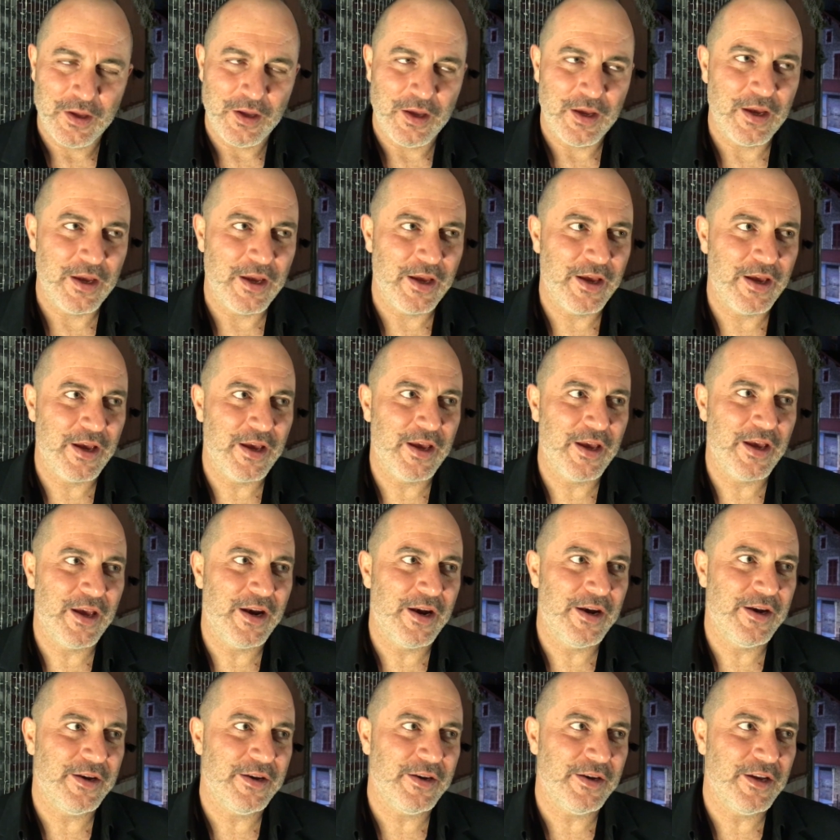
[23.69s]

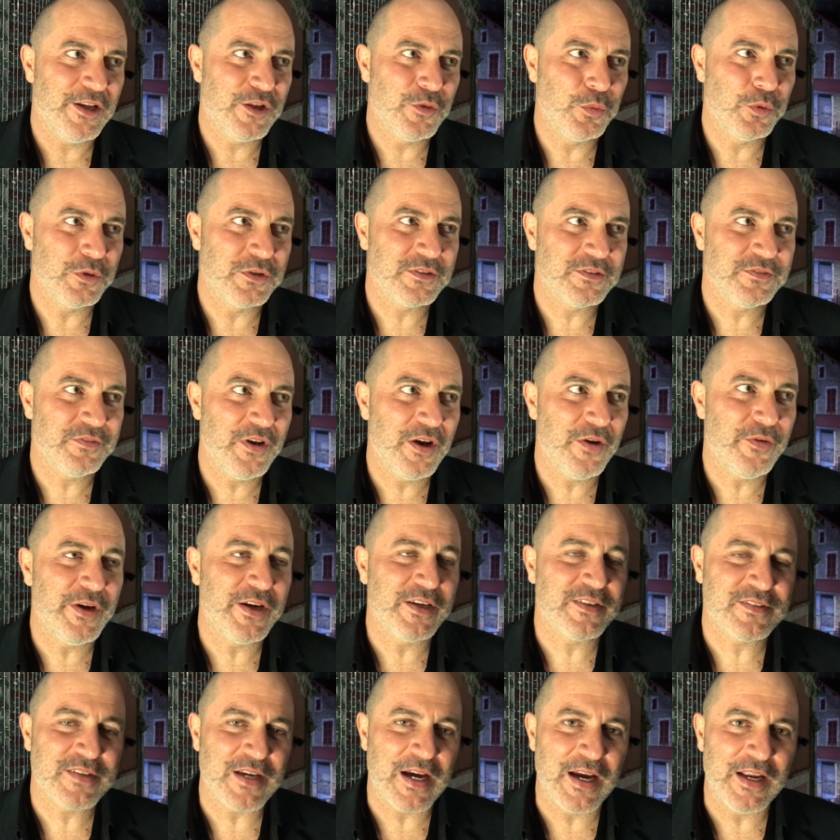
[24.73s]
And it was very
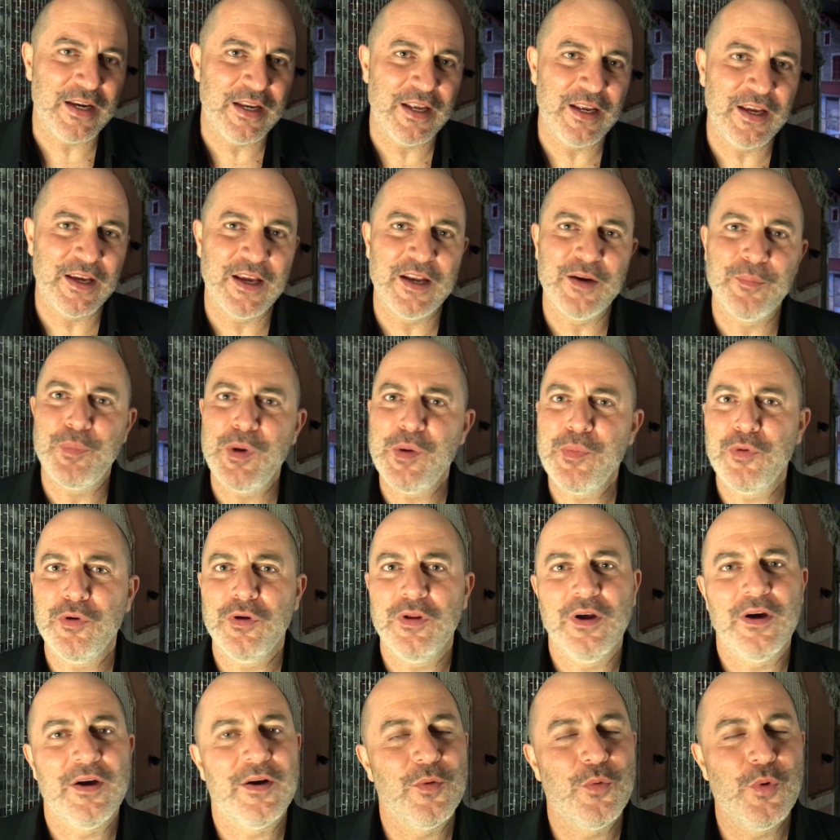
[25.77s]
exciting, and people
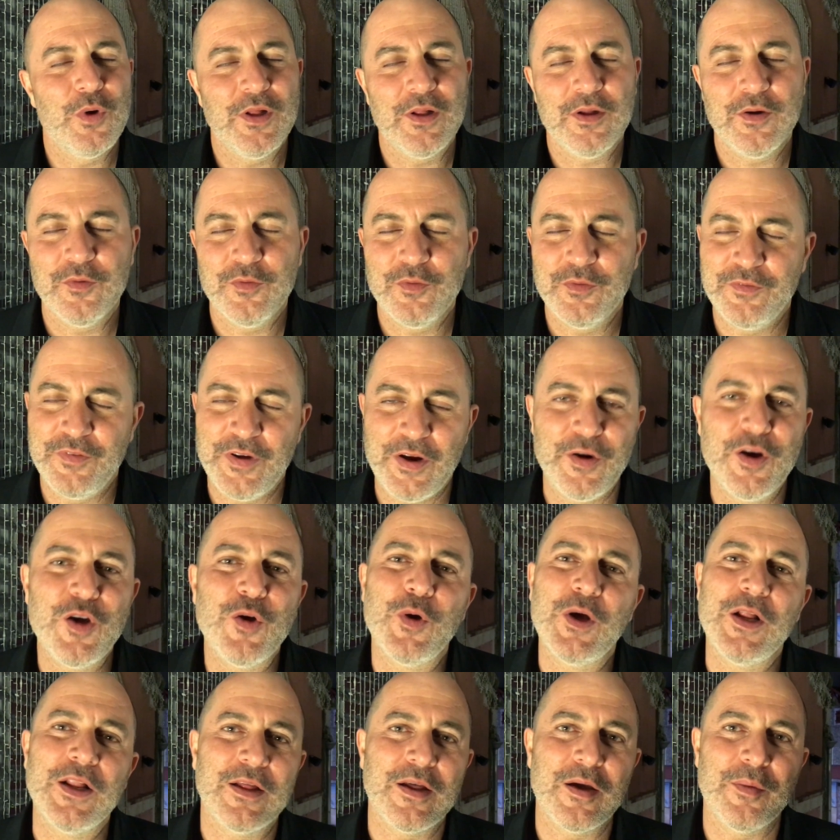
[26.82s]
are well, very
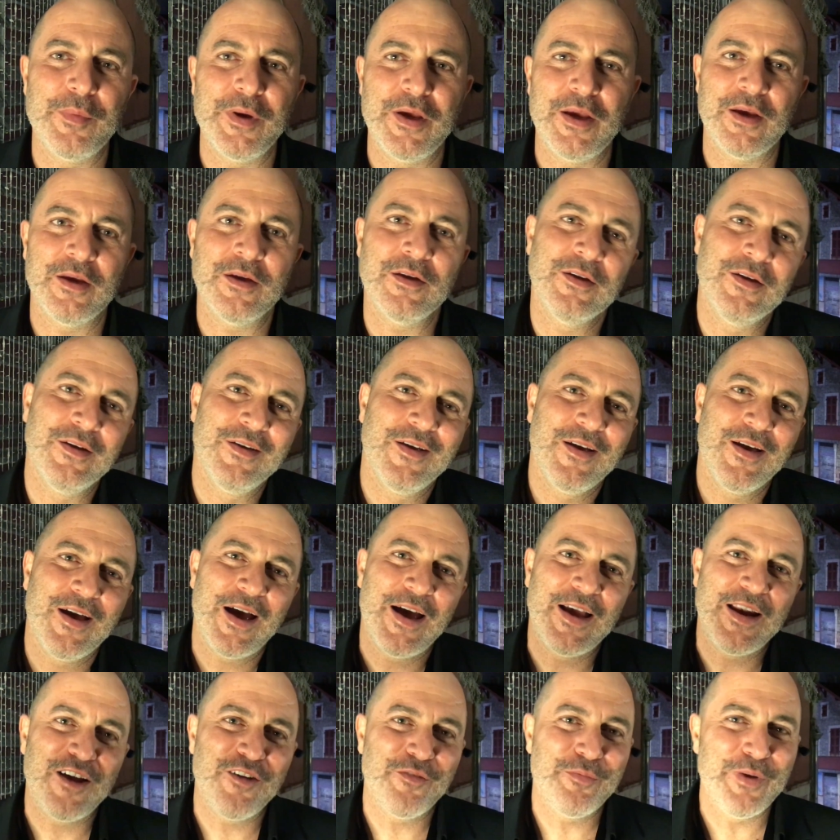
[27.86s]
welcoming.
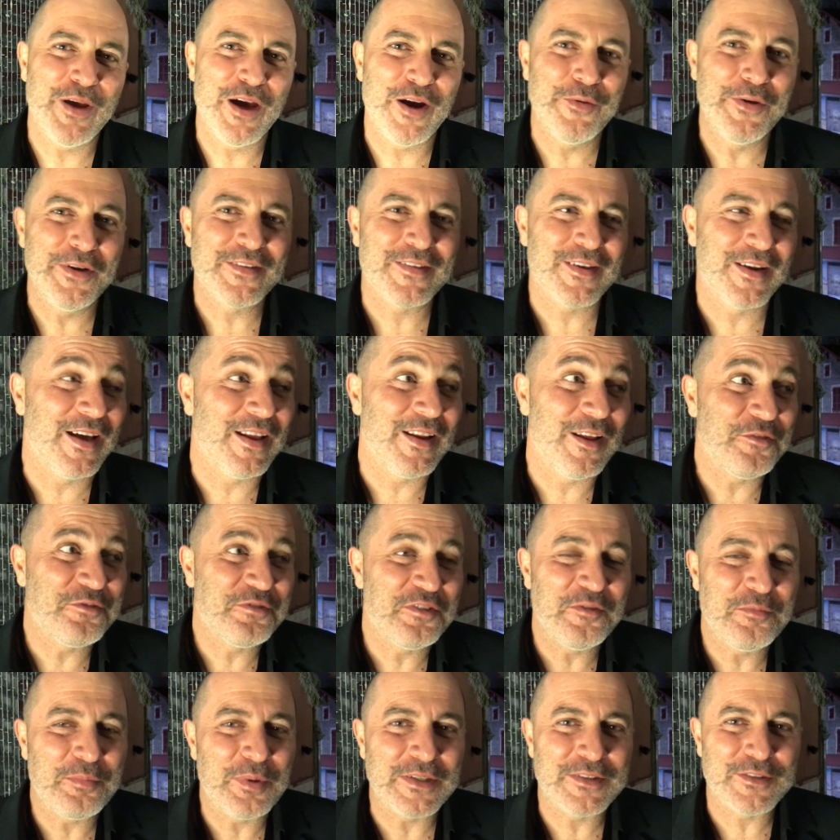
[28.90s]
I love Biarritz and I love
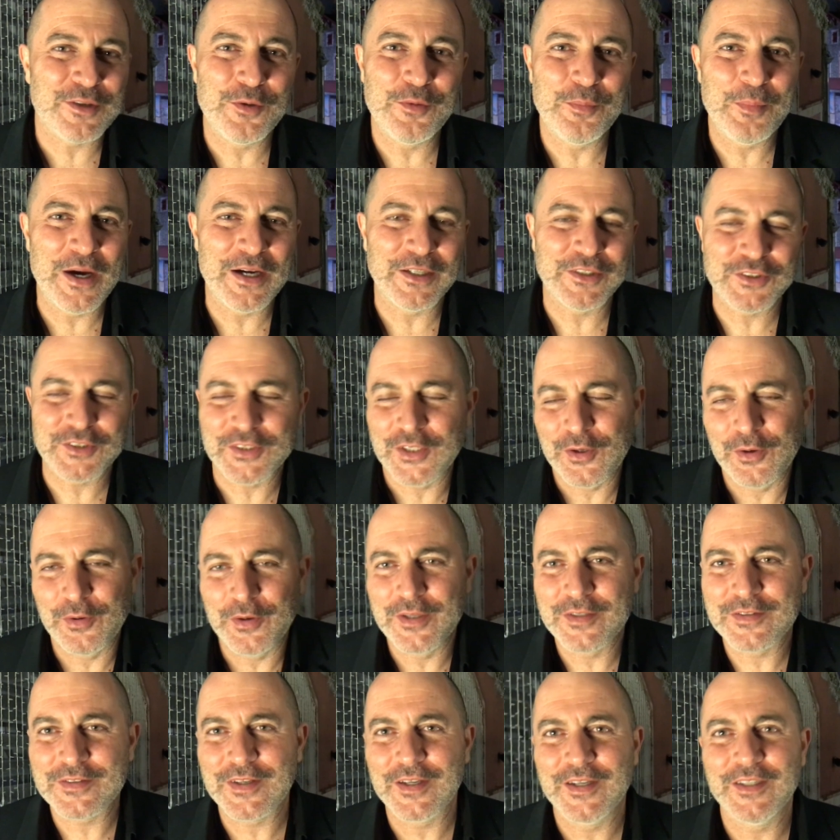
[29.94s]
FIPA so much, so
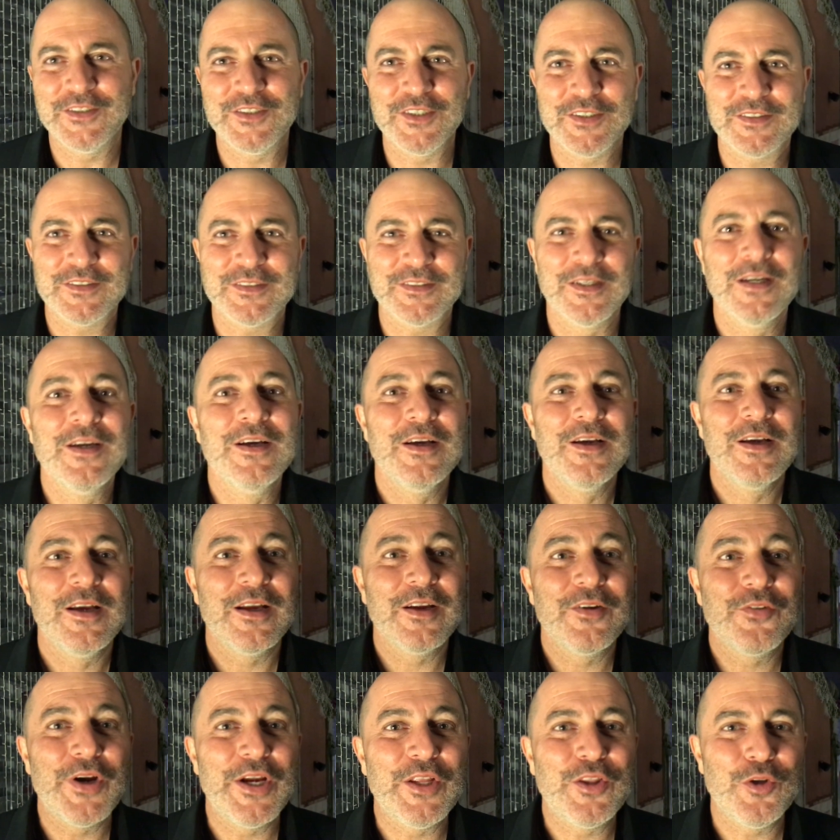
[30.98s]
it's uh, just
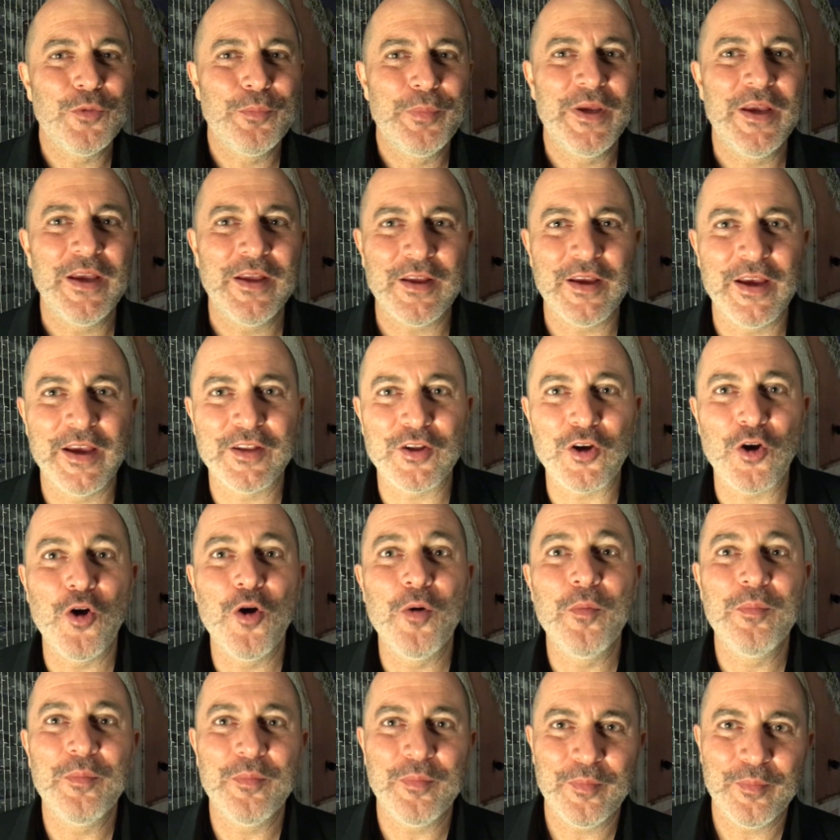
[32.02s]
great to be at
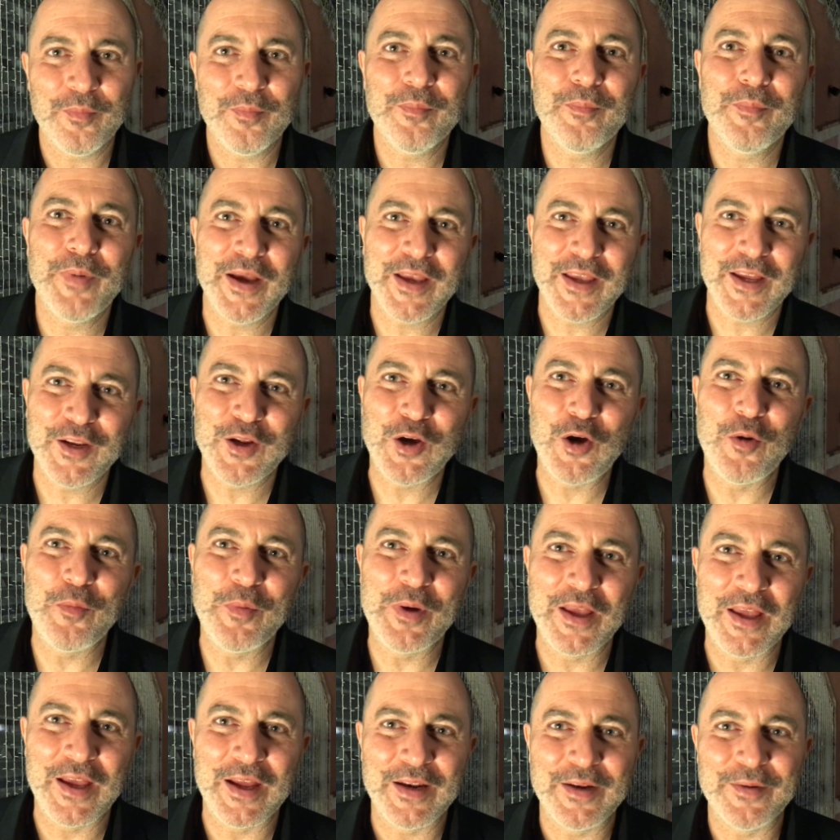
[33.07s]
home, back at home
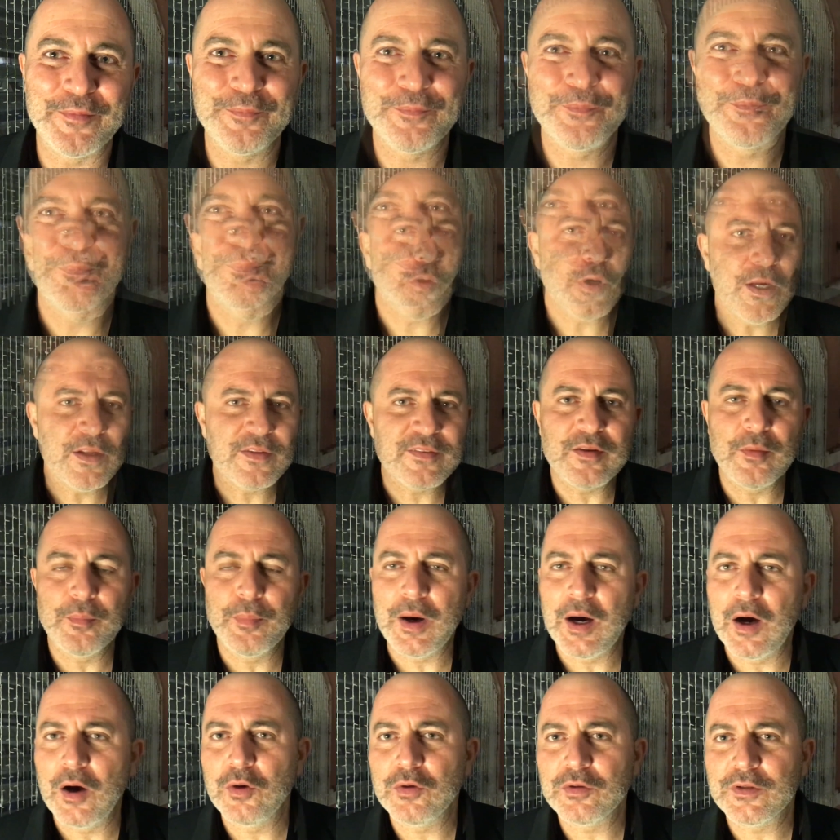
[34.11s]
again. It's
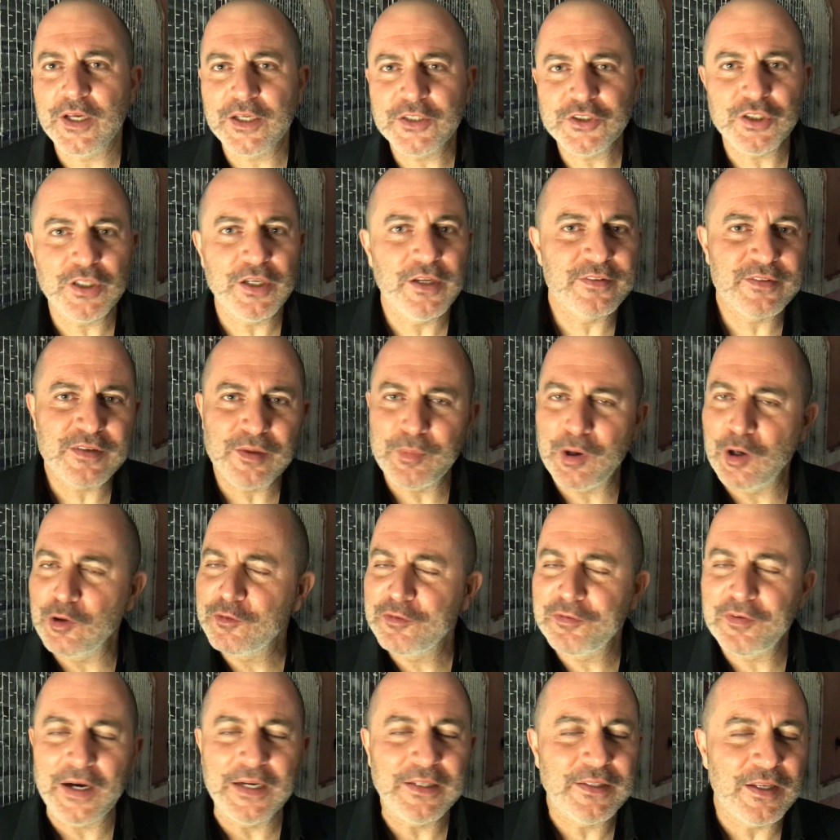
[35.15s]
about, actually it's about
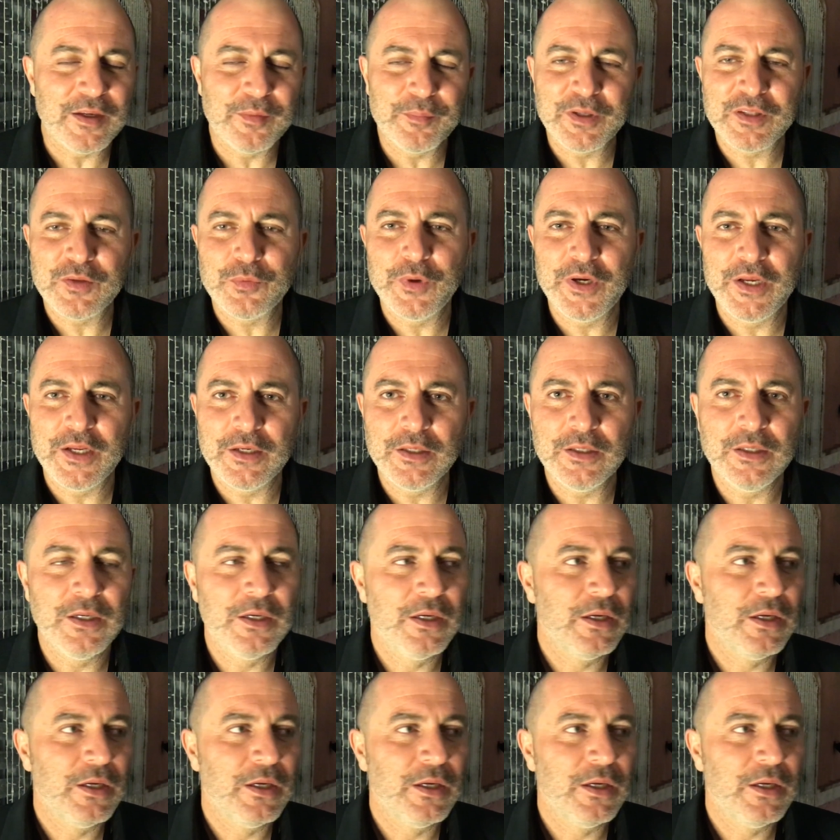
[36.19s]
fighting between,